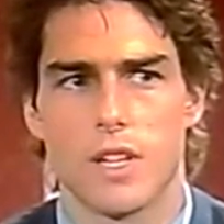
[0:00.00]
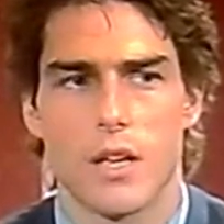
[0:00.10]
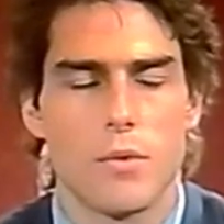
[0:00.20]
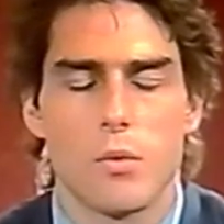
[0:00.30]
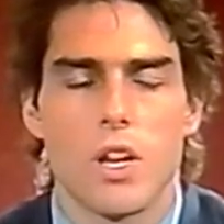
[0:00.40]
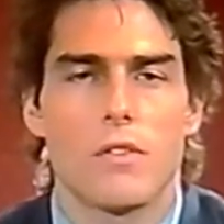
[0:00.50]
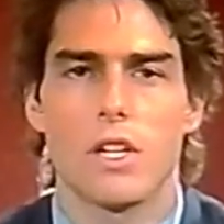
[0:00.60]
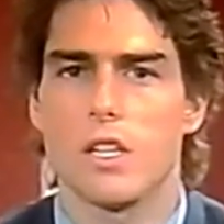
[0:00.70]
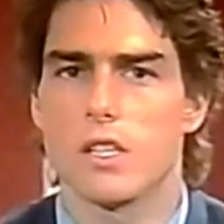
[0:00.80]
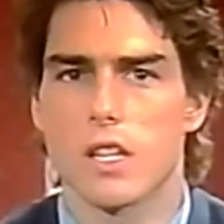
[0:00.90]
mean, whatever he
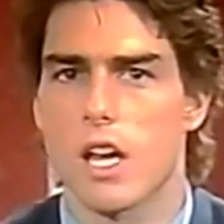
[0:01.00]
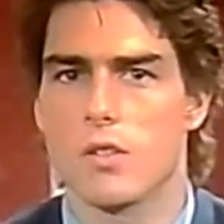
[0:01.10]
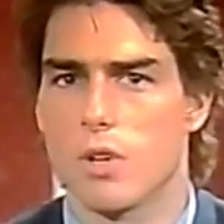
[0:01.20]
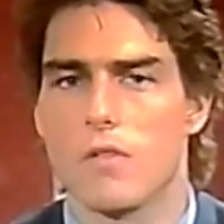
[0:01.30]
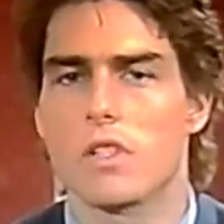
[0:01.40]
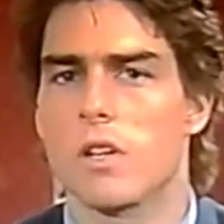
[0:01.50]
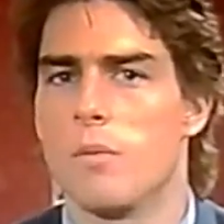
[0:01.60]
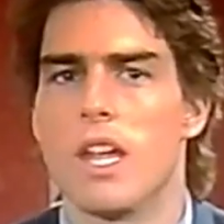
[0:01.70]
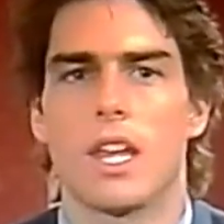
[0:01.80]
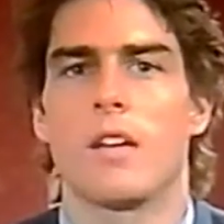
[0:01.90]
decides, whatever's going to
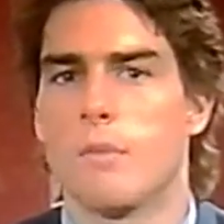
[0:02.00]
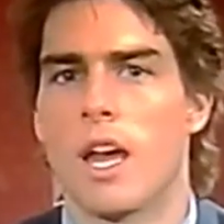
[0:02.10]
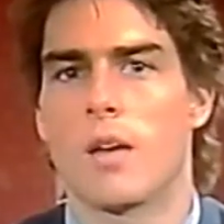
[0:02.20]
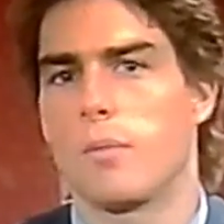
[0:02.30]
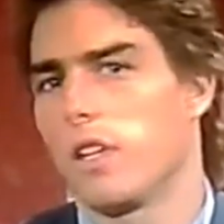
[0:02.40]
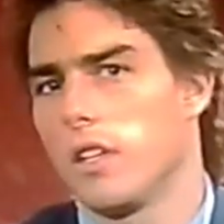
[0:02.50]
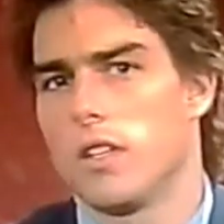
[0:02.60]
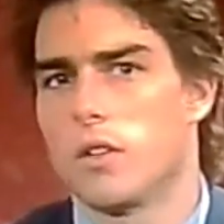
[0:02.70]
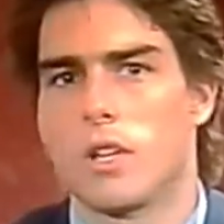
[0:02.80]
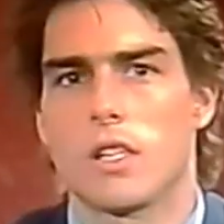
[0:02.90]
make him happy, you
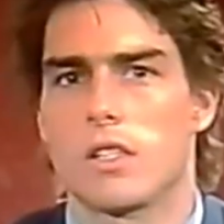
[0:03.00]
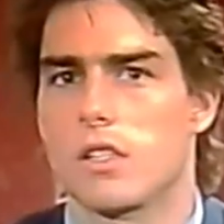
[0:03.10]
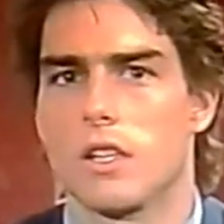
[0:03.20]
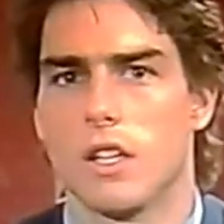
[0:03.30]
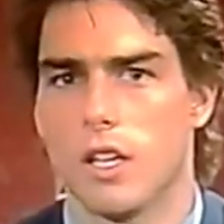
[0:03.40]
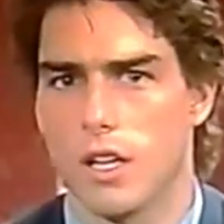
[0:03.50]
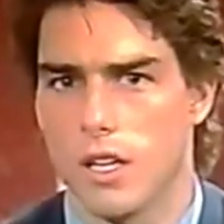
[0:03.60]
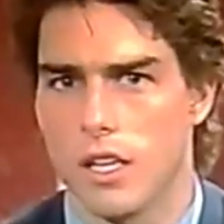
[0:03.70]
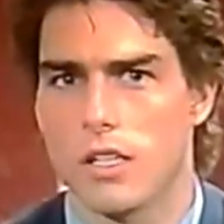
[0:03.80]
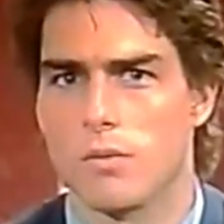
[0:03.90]
know, that's
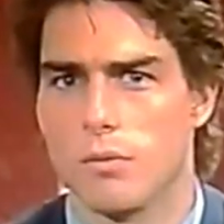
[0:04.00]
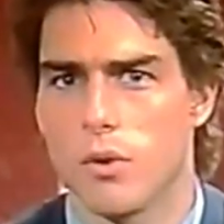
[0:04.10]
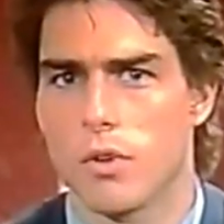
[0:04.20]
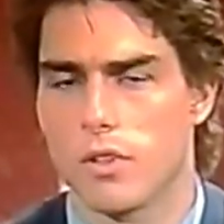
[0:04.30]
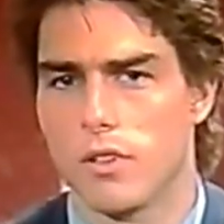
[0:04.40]
important.